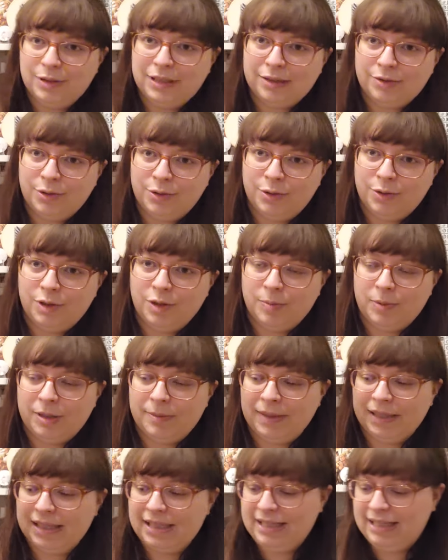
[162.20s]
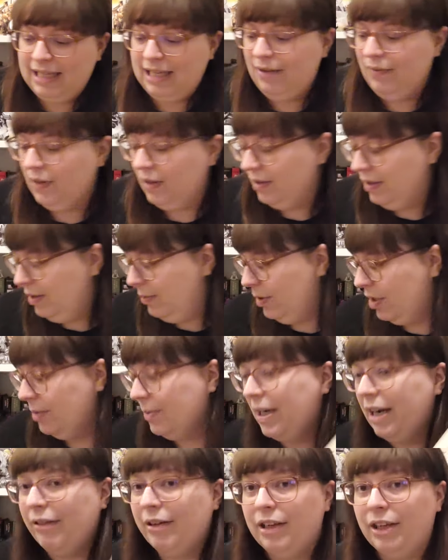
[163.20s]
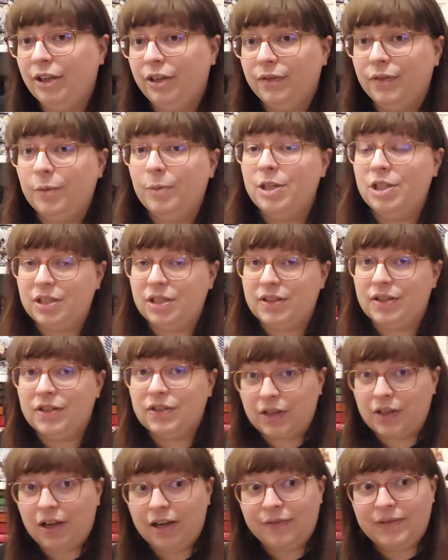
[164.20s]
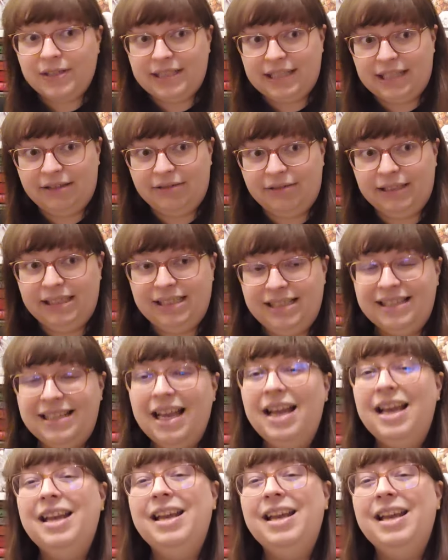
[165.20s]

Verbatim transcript: Down the Hawk by Maggie Stiefvater, which I'm carrying over, which is the start of a series.